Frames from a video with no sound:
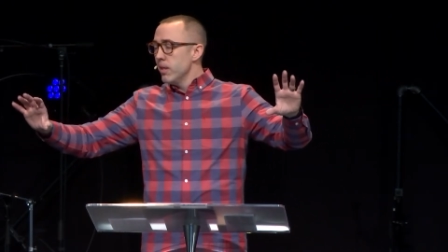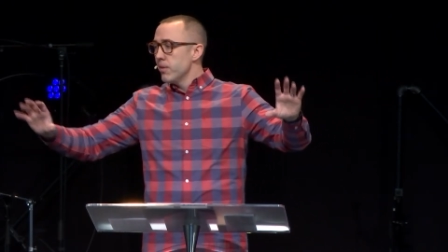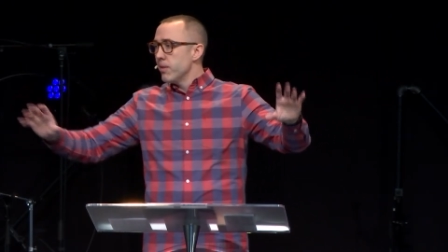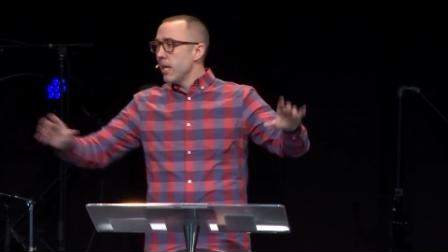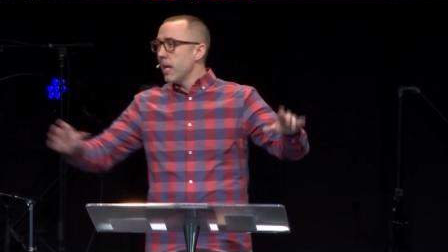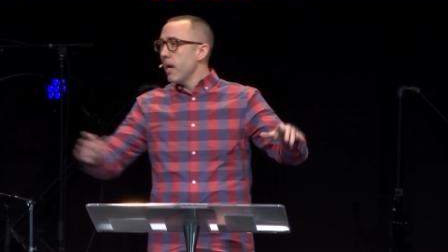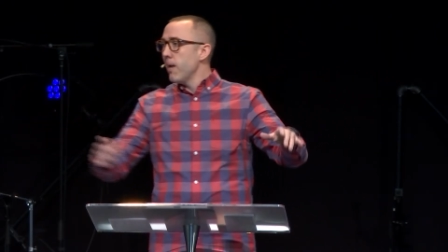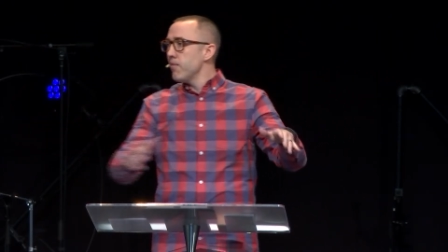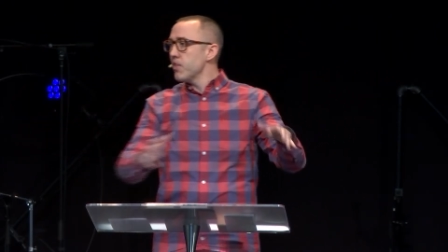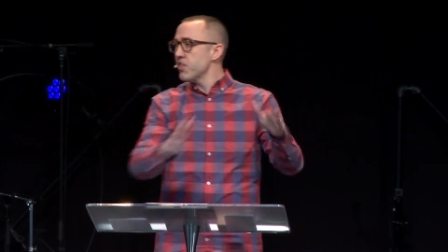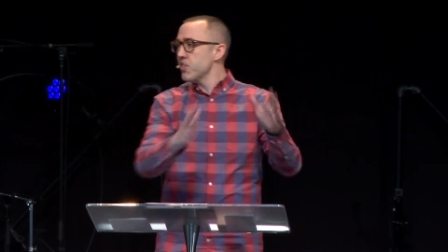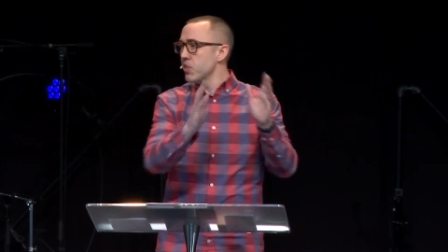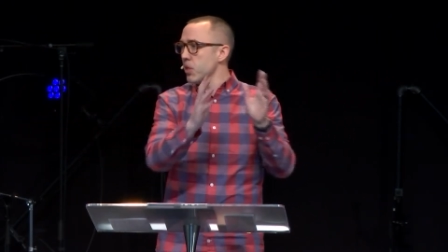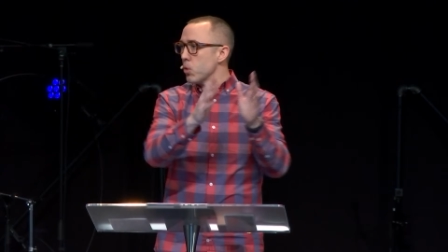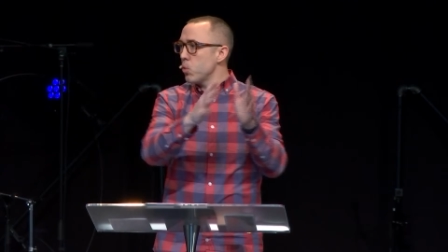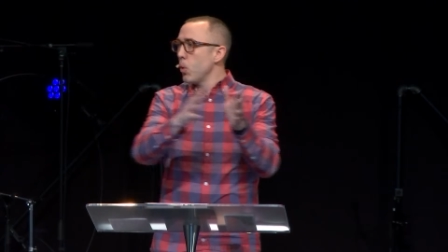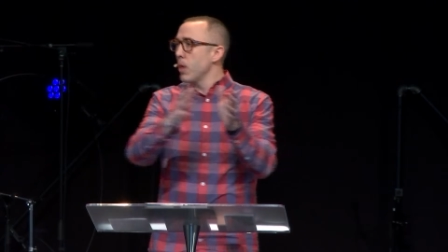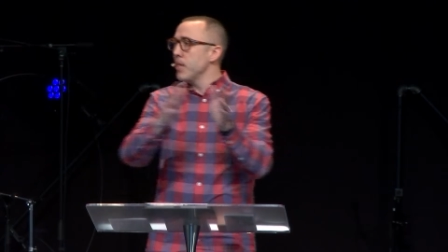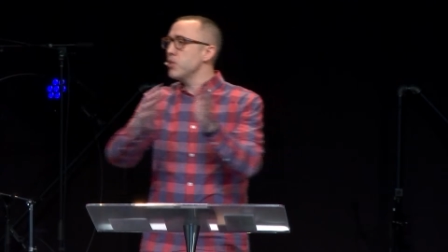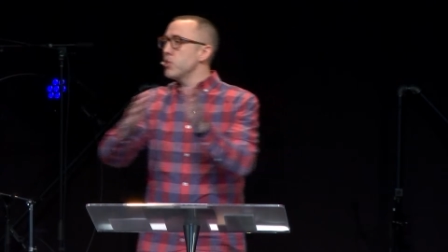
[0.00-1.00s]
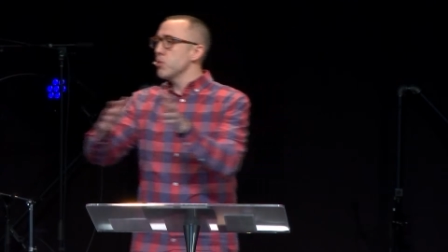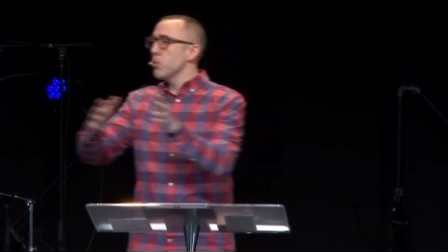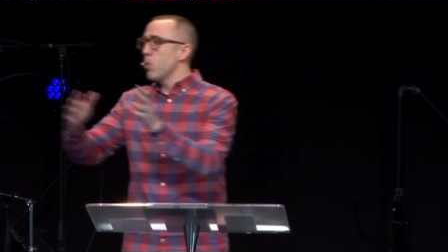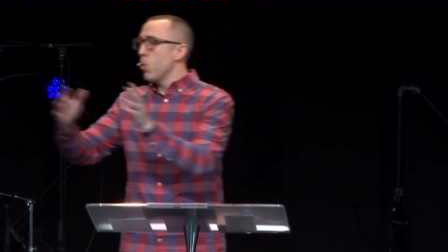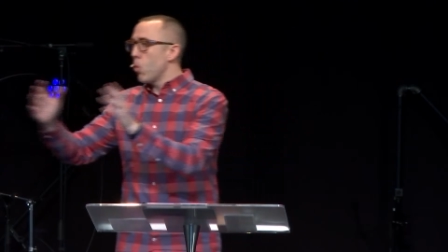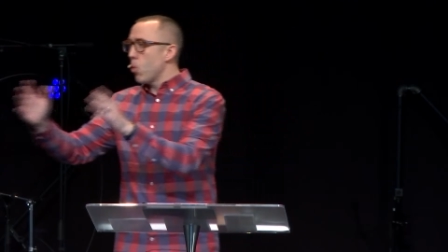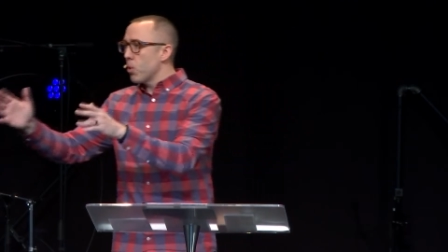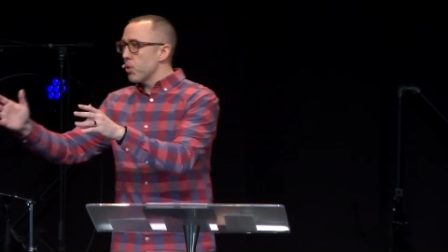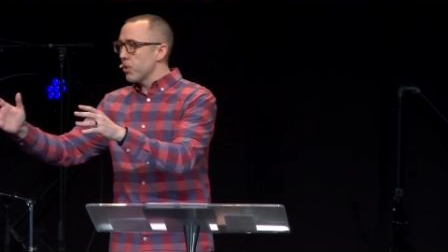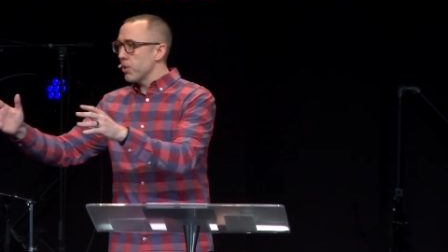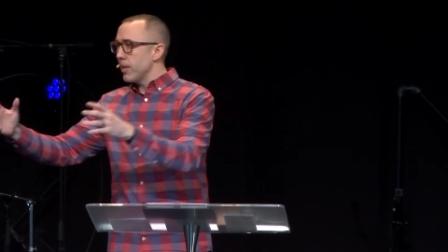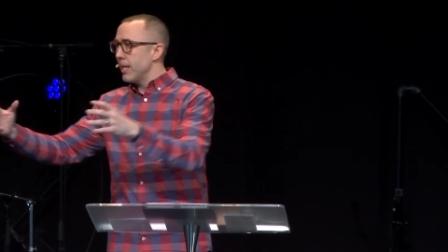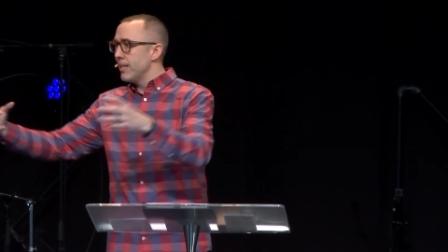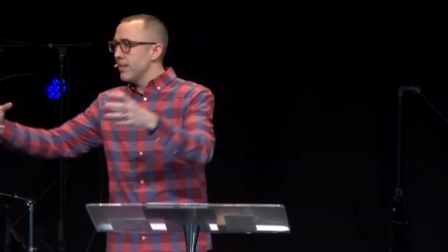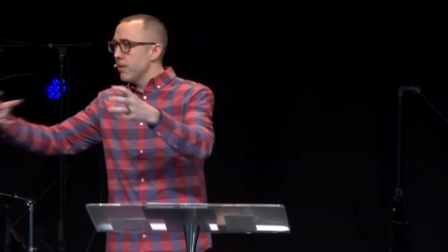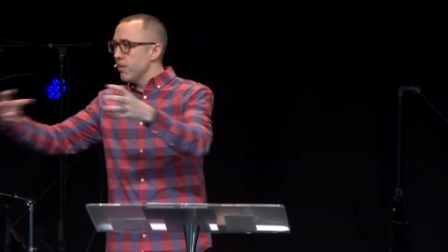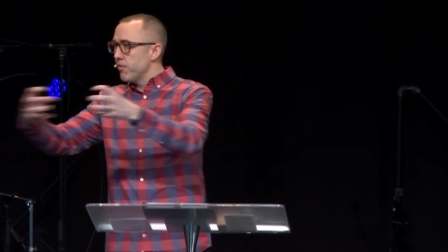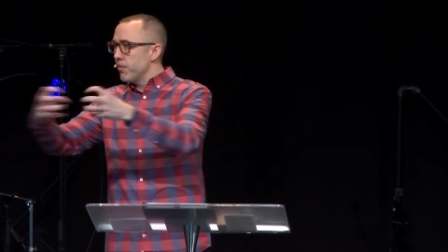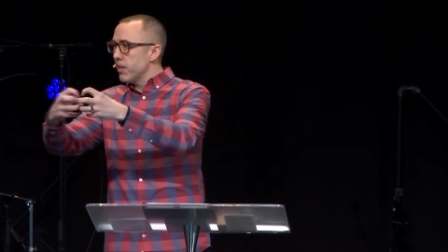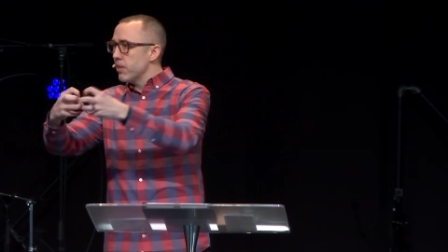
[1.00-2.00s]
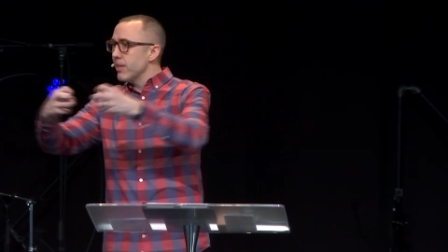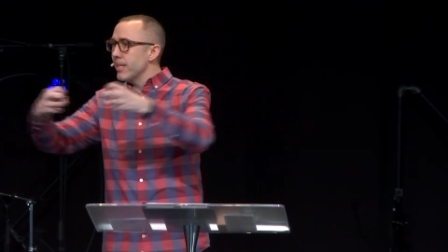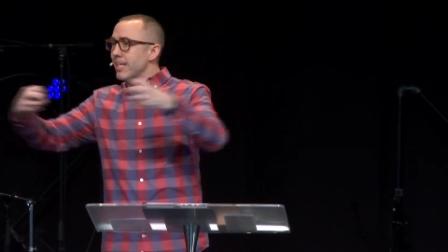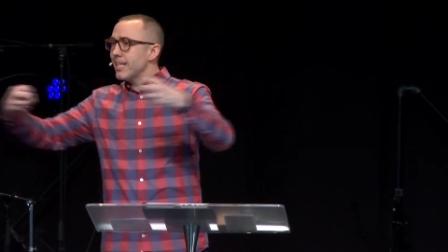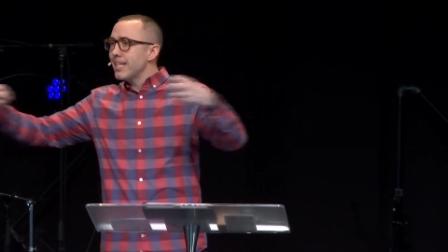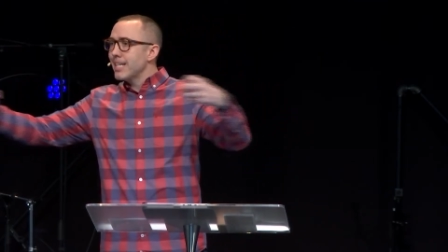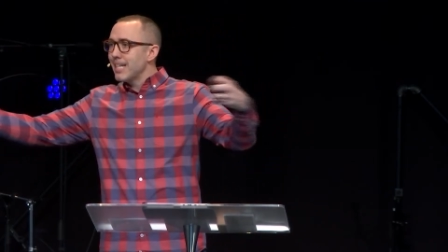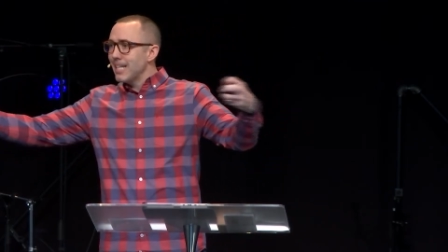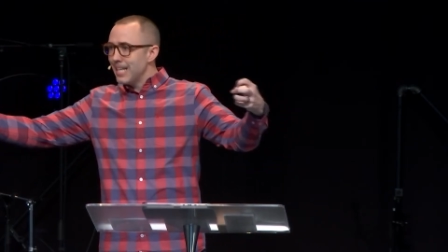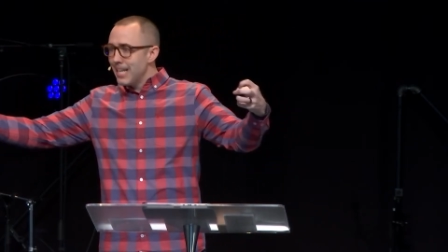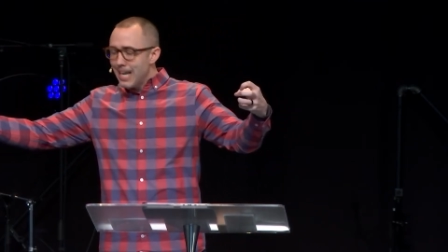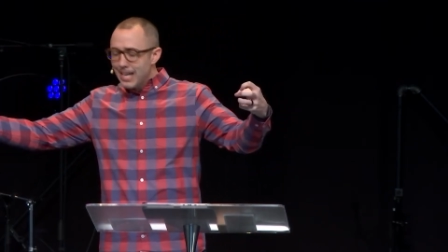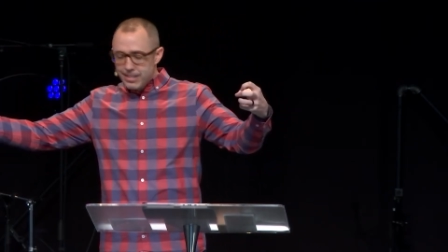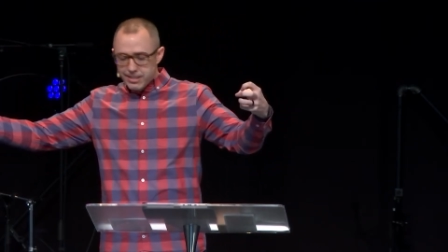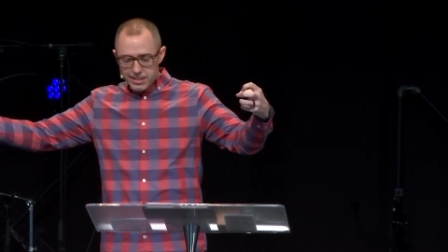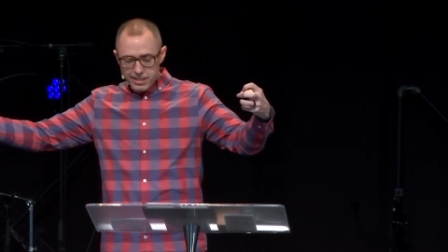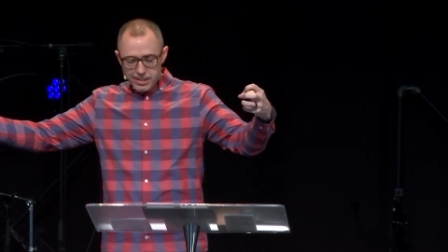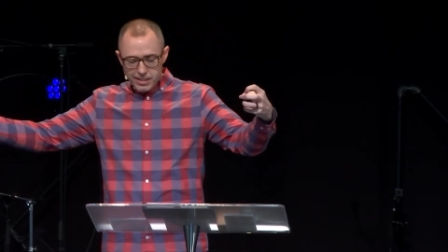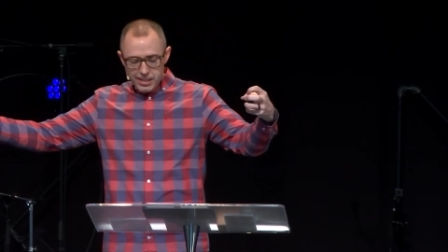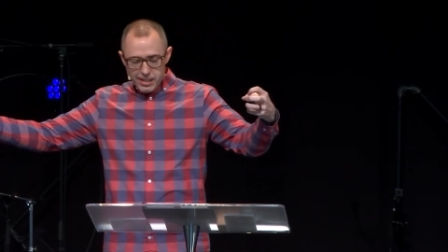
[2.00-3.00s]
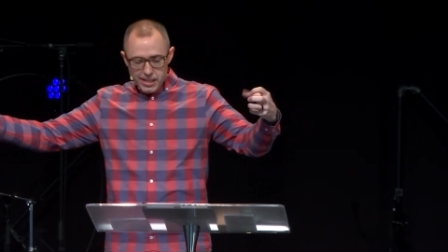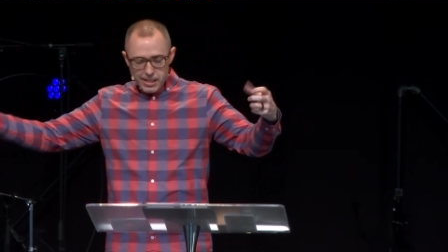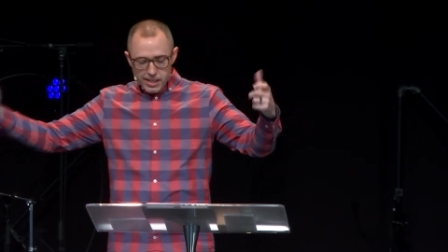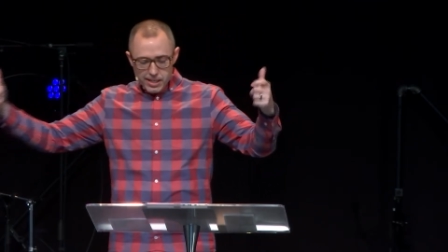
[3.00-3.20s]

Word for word: they have a sequential order and they're very connected.